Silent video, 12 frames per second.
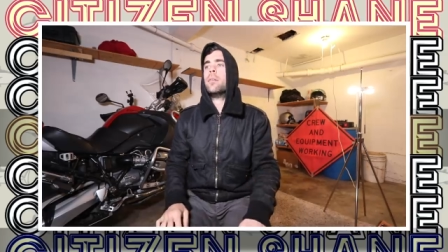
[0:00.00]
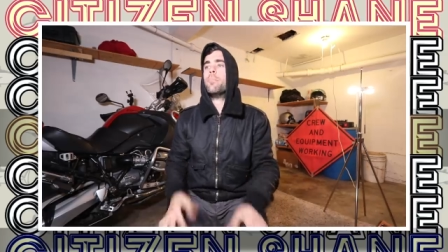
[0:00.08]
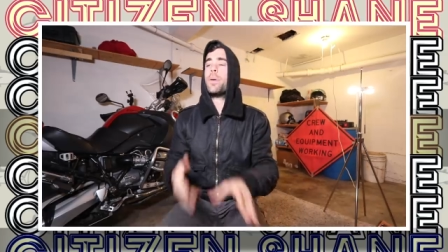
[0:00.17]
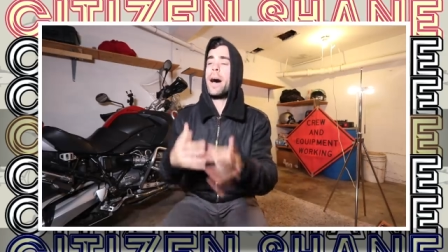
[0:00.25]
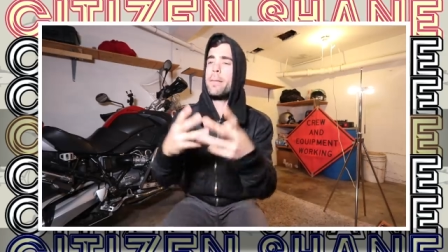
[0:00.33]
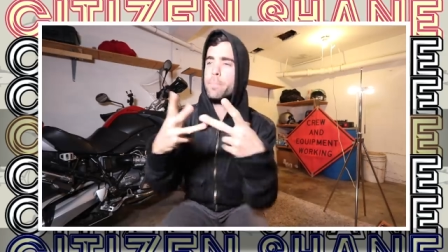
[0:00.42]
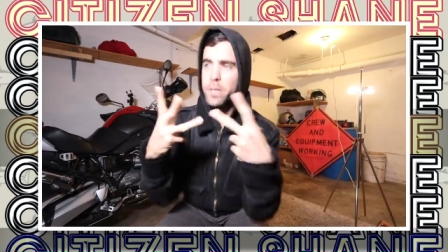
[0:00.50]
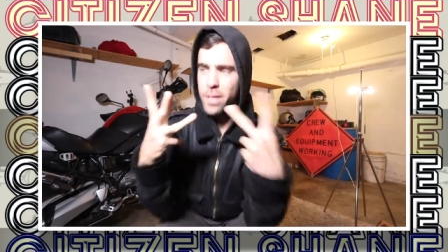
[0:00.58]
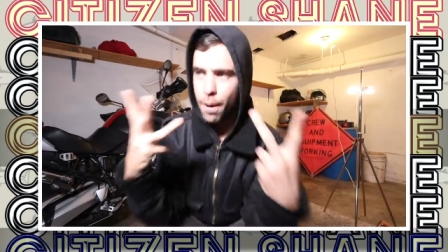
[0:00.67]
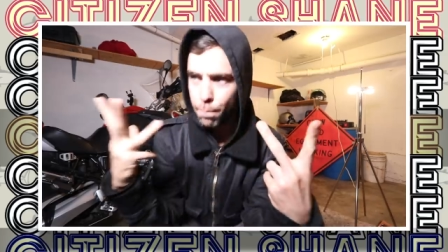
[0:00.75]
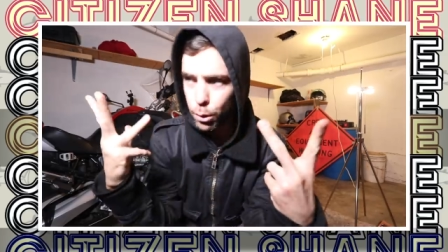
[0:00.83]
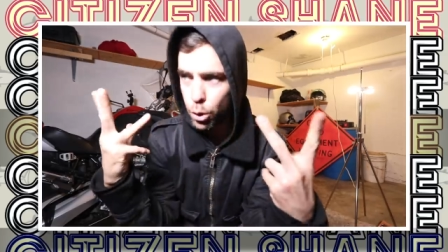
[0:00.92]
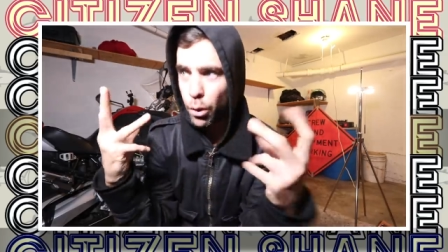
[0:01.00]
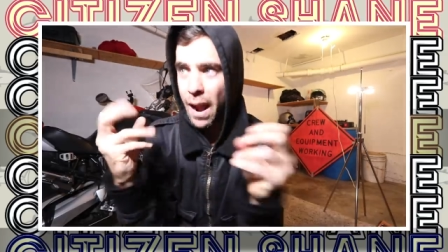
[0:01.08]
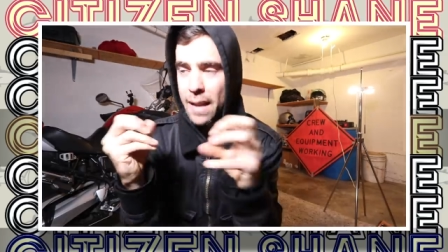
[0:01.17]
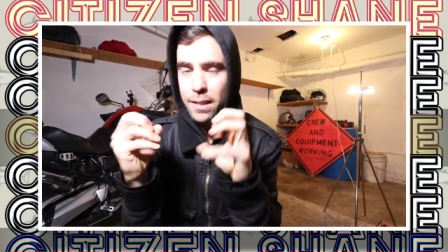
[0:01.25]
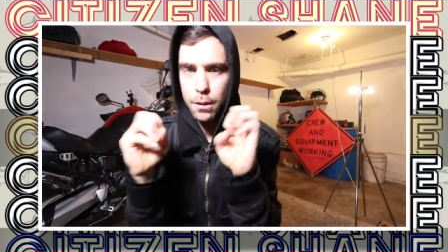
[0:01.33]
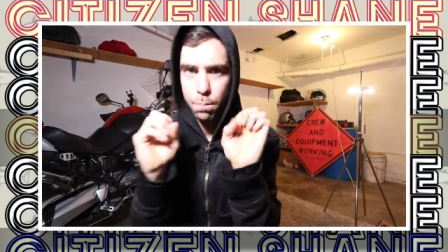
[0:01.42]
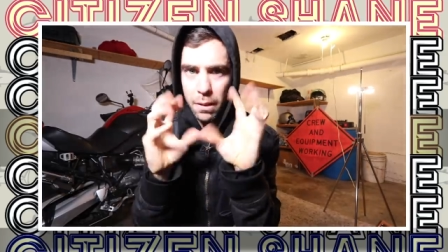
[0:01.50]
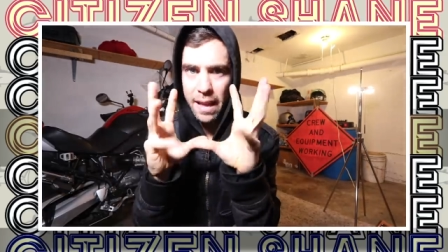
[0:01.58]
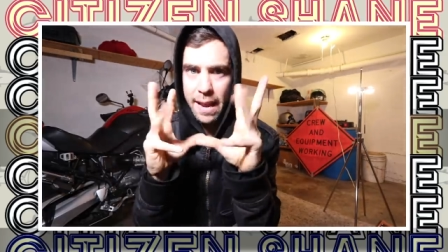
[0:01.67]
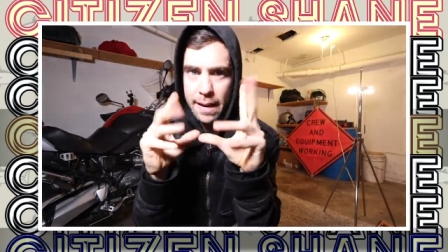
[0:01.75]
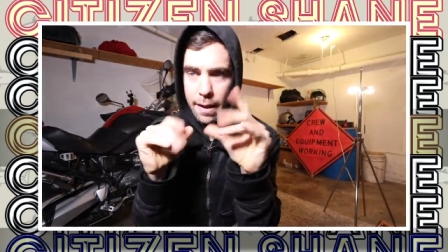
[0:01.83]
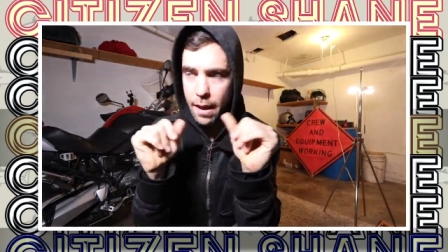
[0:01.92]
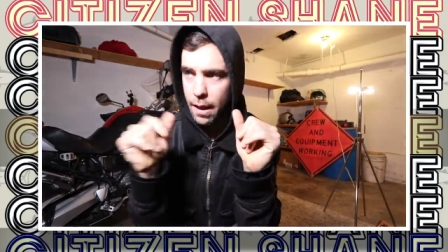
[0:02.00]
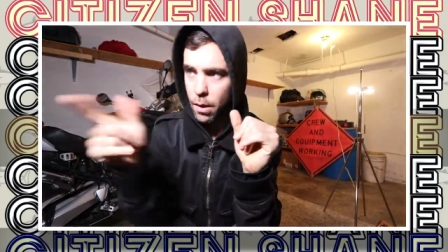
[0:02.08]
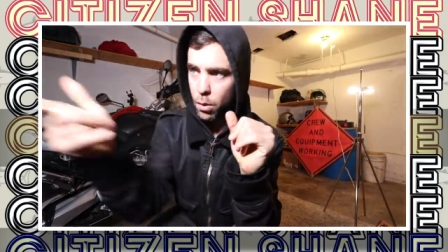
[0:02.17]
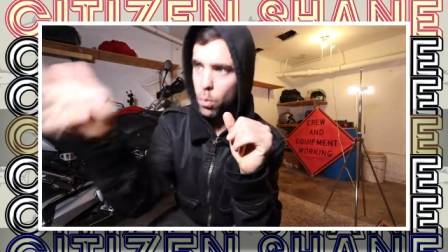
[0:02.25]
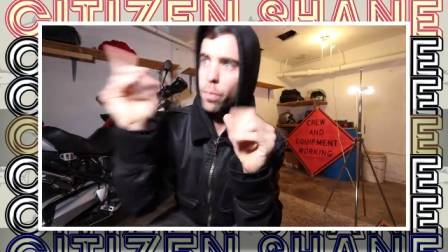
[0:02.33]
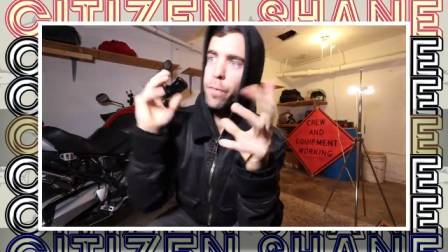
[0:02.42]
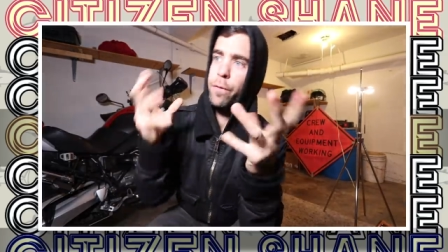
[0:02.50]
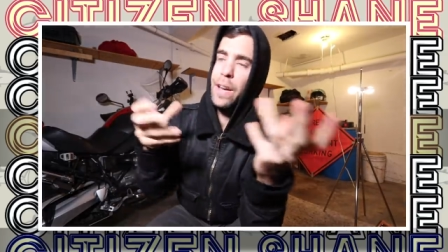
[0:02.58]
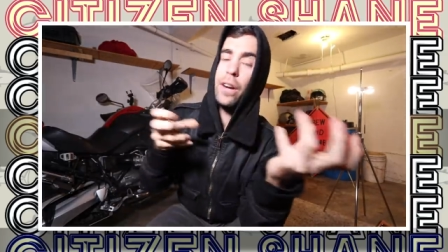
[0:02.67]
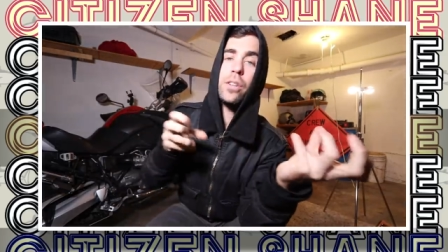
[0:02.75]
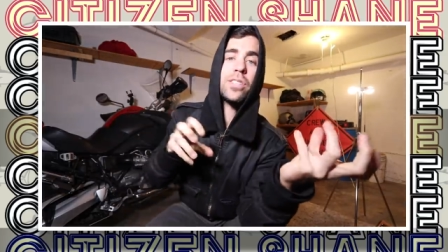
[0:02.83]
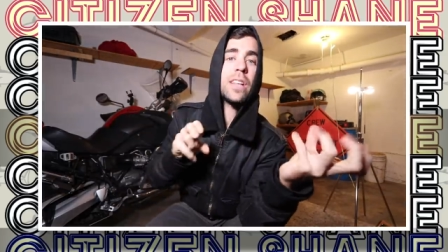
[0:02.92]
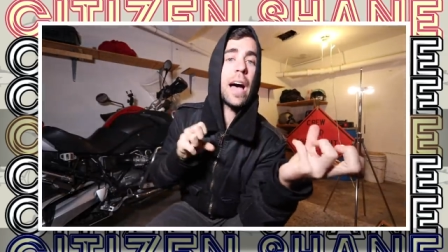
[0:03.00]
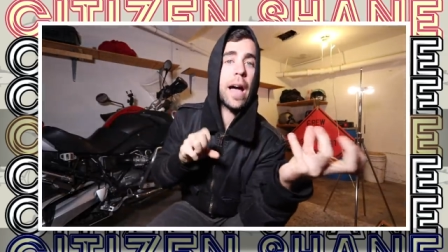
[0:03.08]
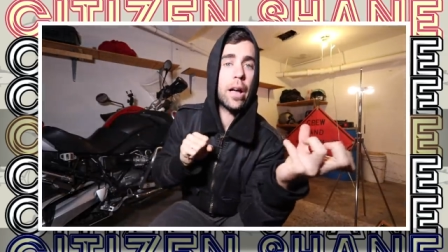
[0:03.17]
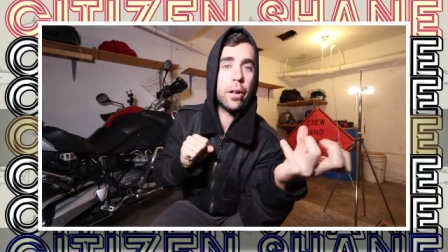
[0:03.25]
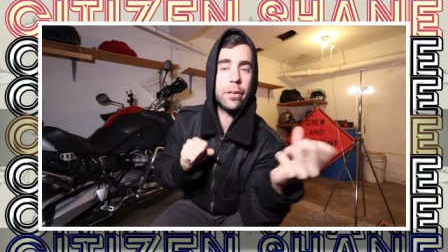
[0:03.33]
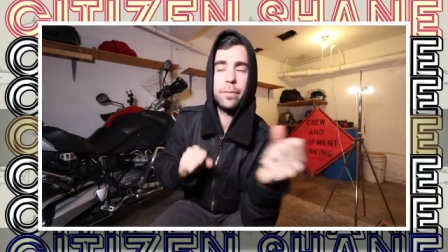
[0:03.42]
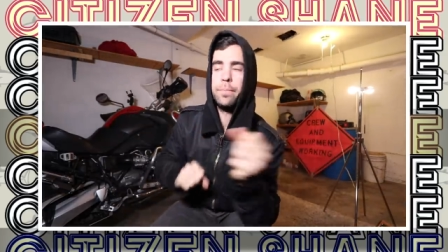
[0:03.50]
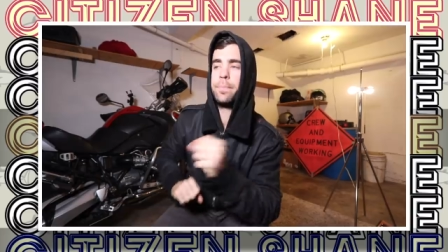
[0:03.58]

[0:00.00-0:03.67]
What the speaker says: But some bluegrass is played fingerstyle.